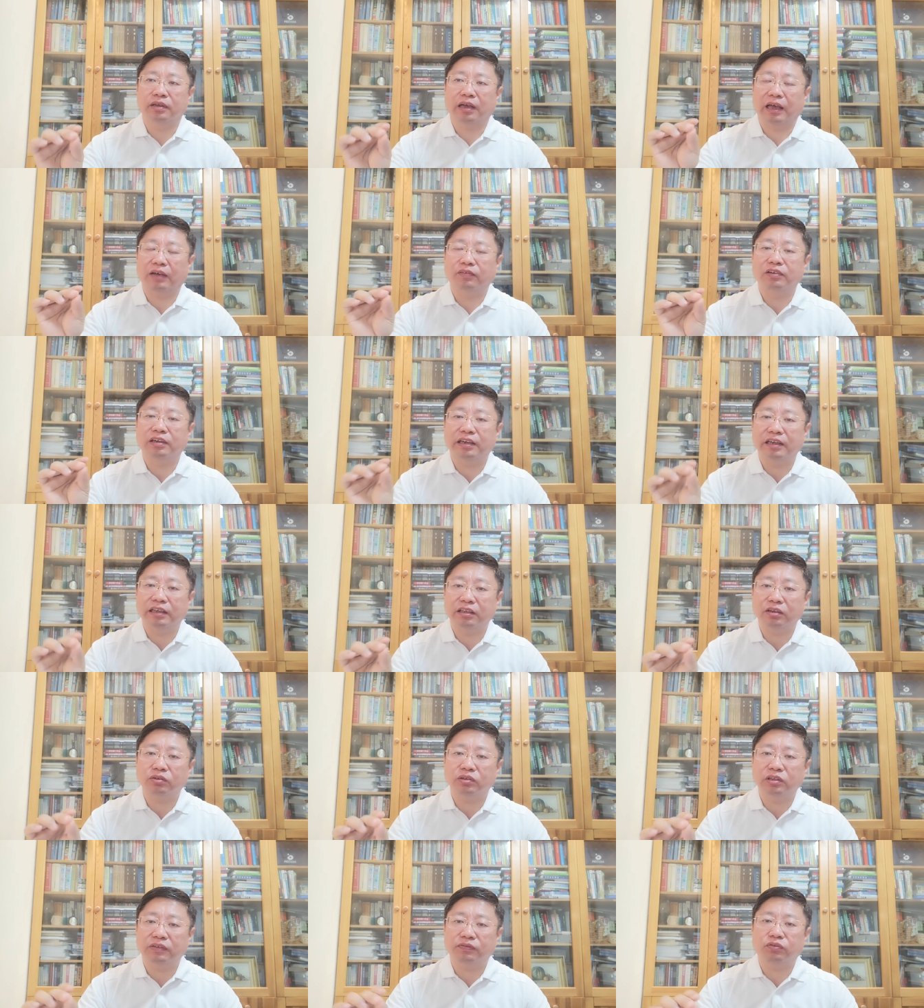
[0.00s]
have a
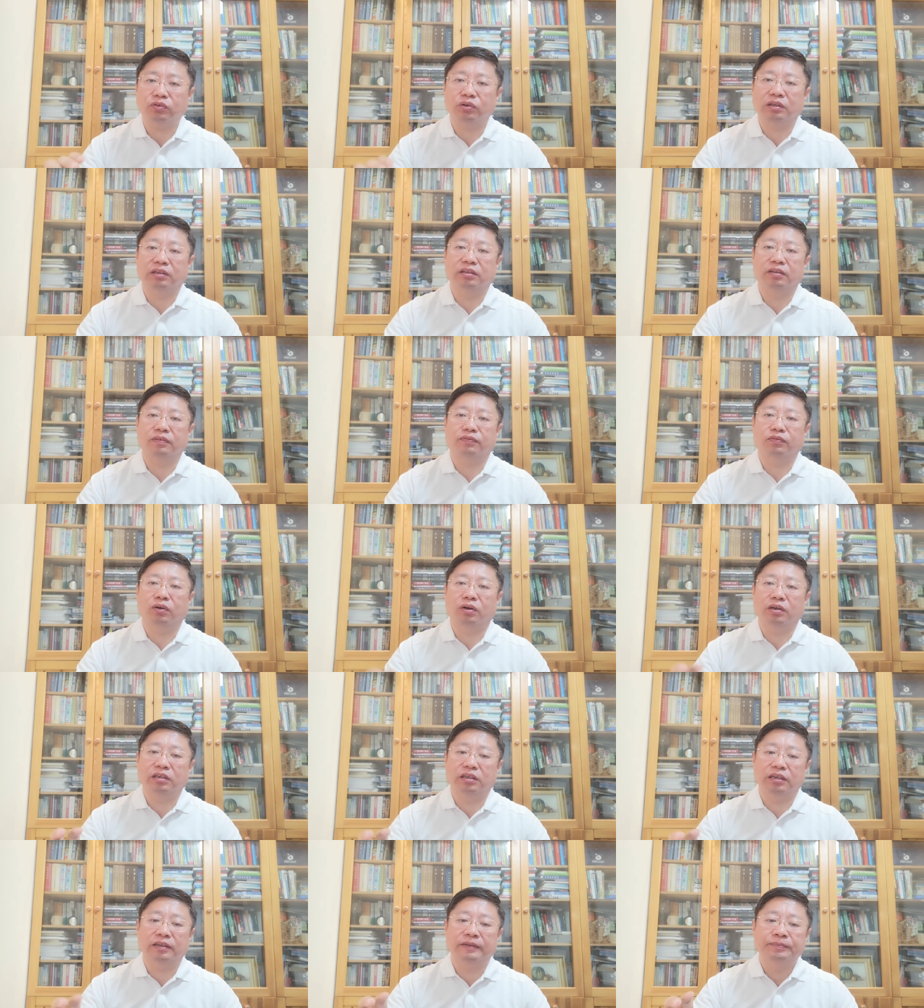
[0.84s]
little different
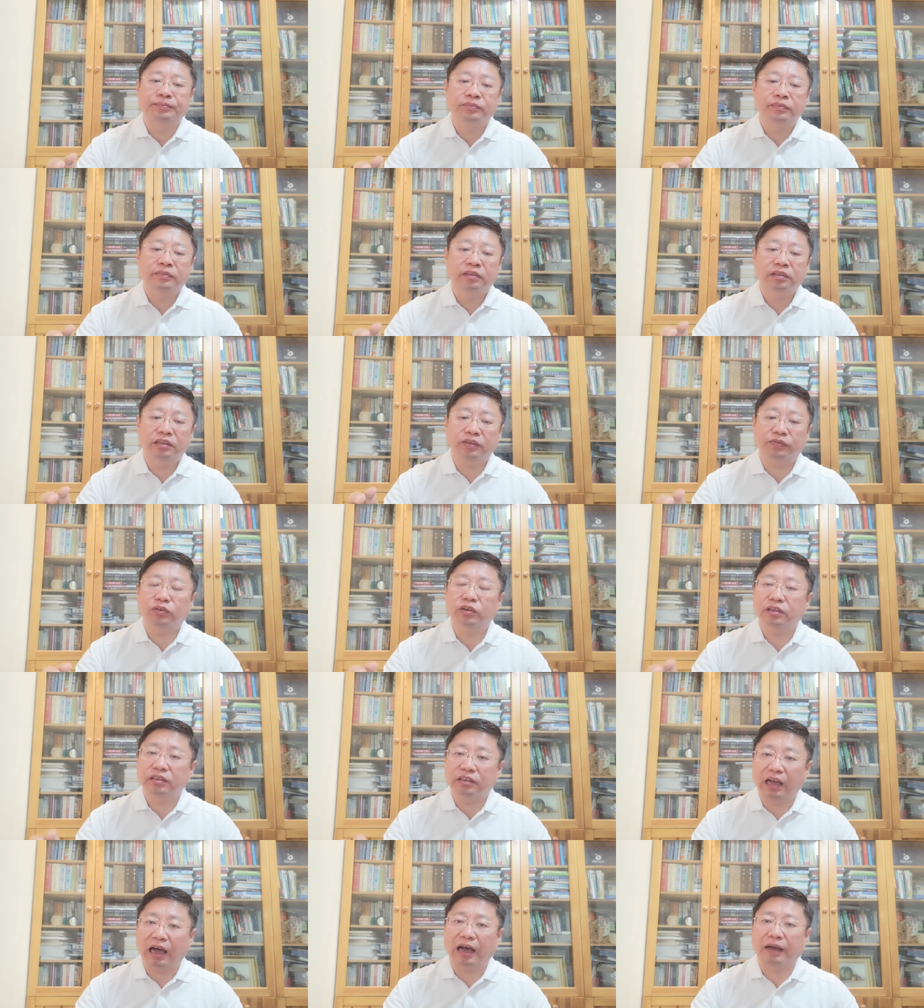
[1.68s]
for the
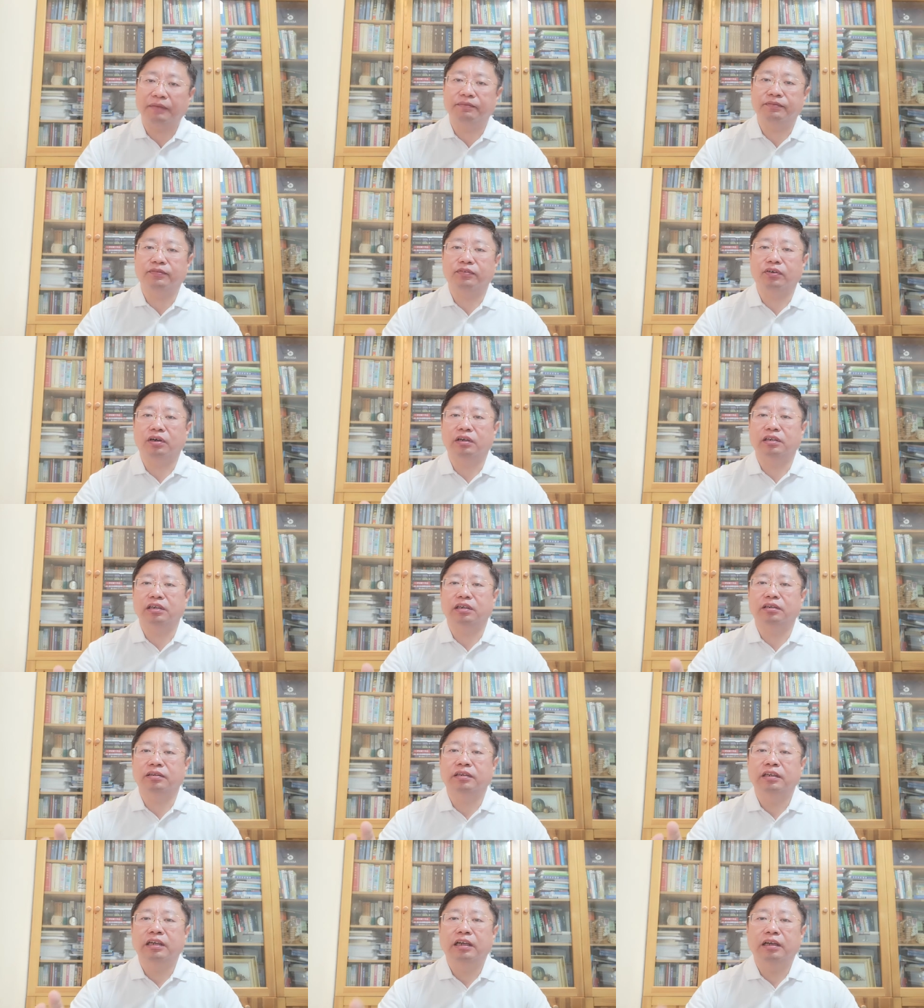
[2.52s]
different time for
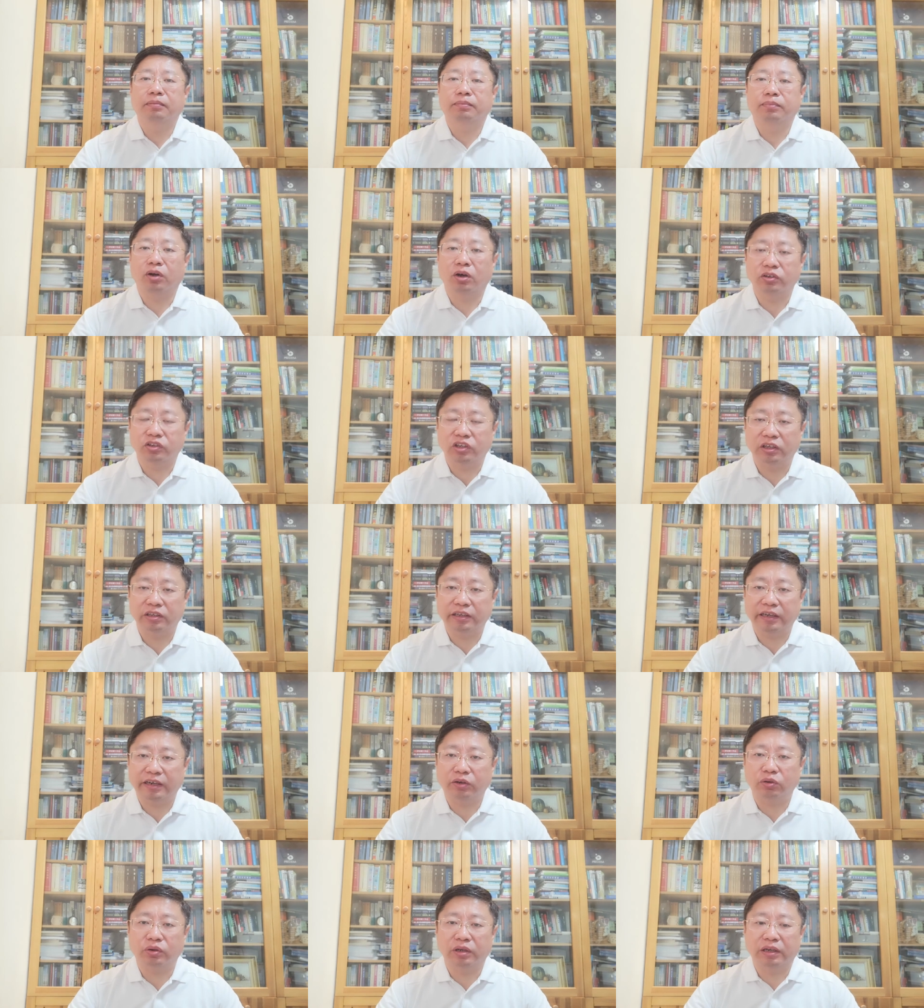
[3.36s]
the blockchain
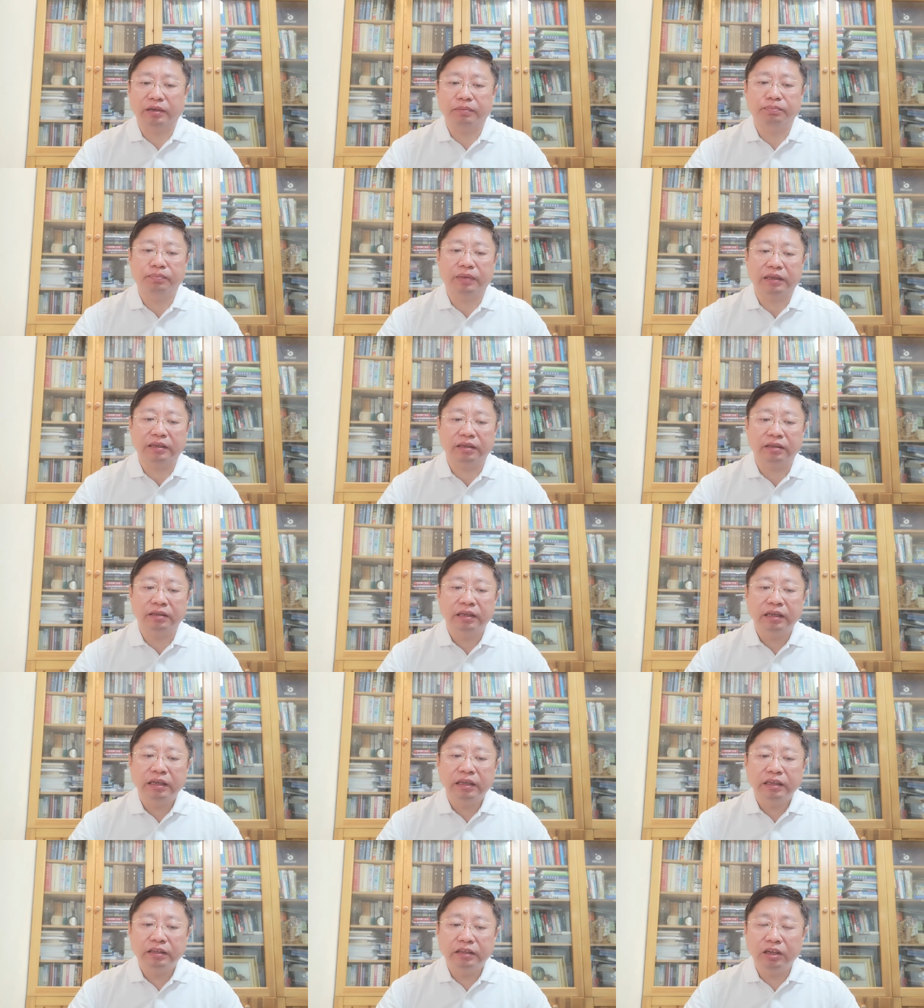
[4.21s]
diary, but
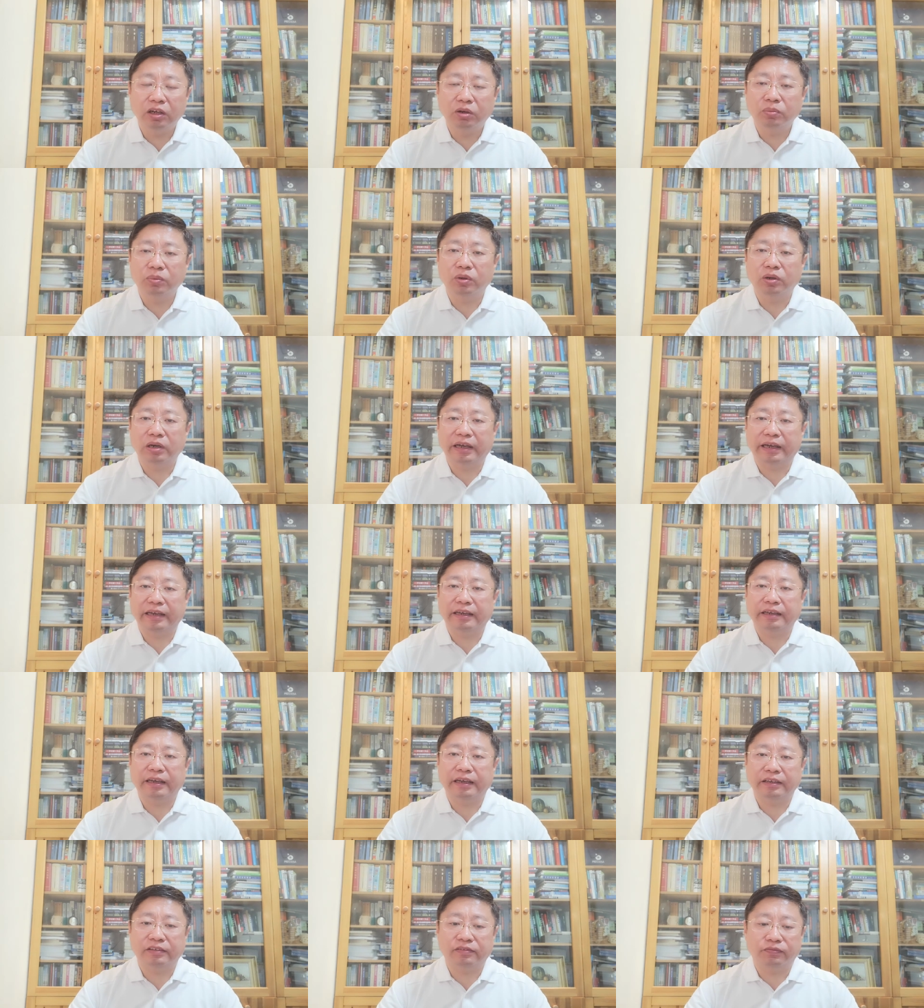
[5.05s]

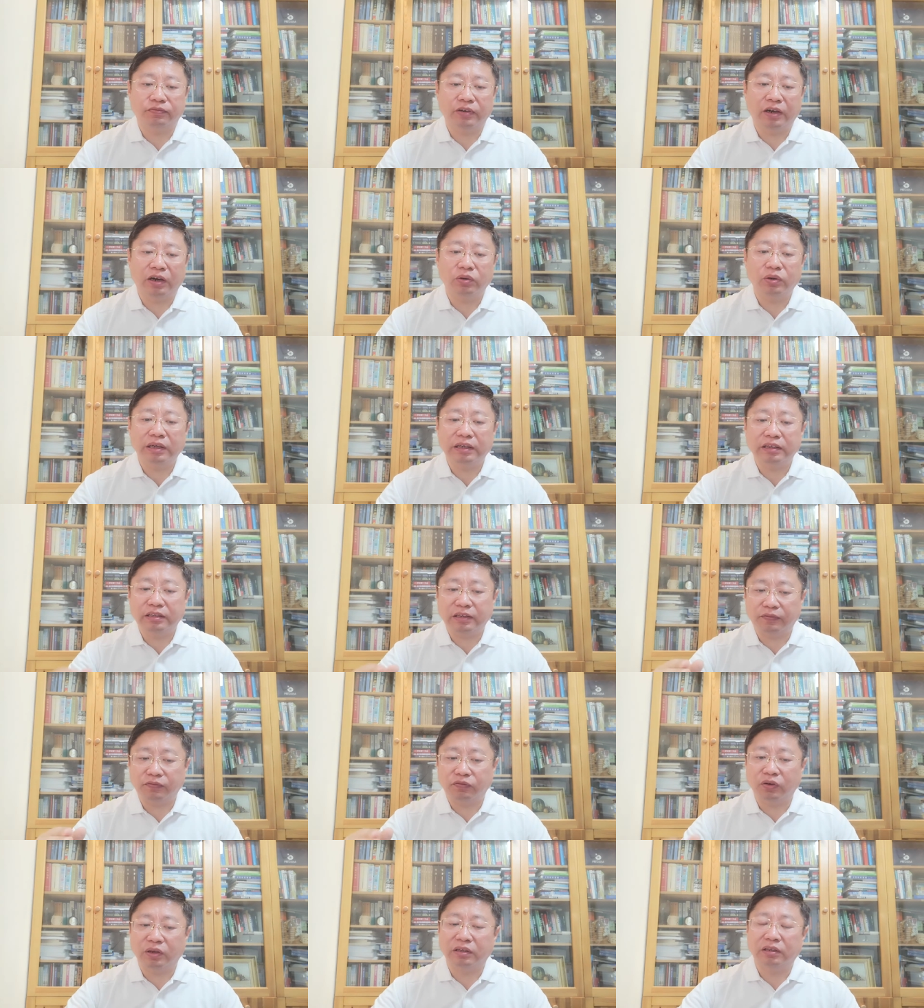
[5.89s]
normally it's very
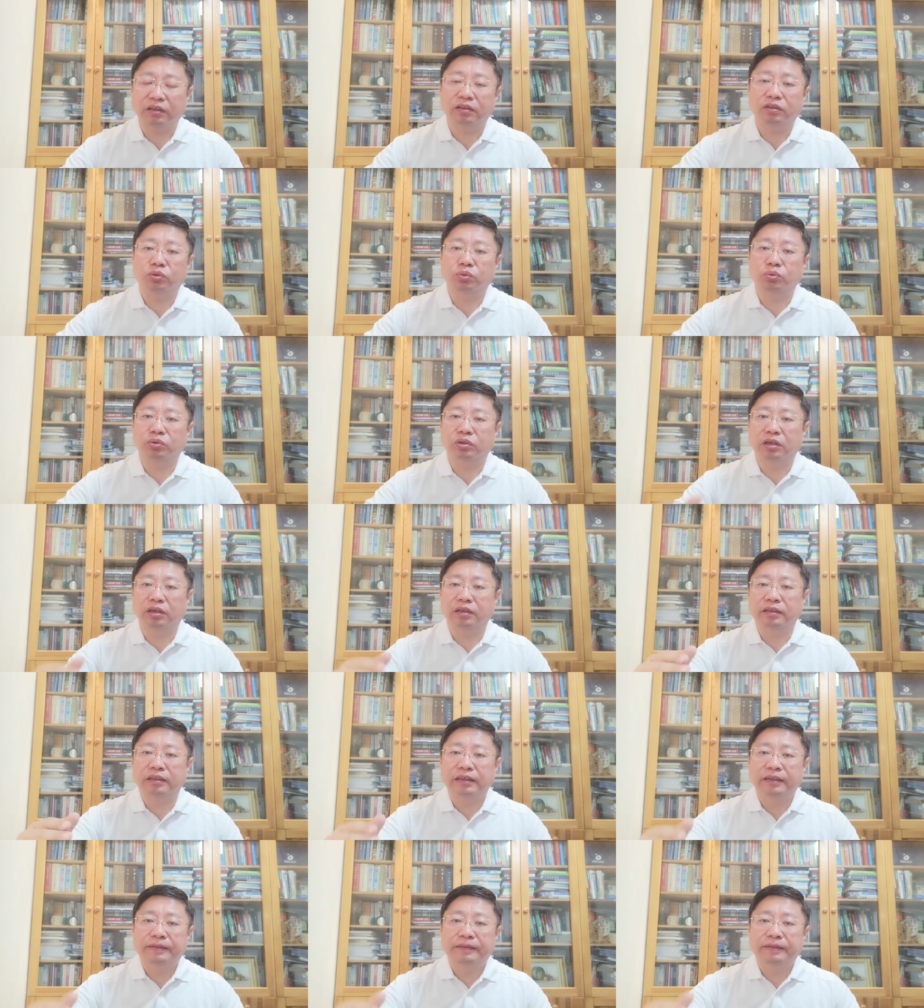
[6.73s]
different to the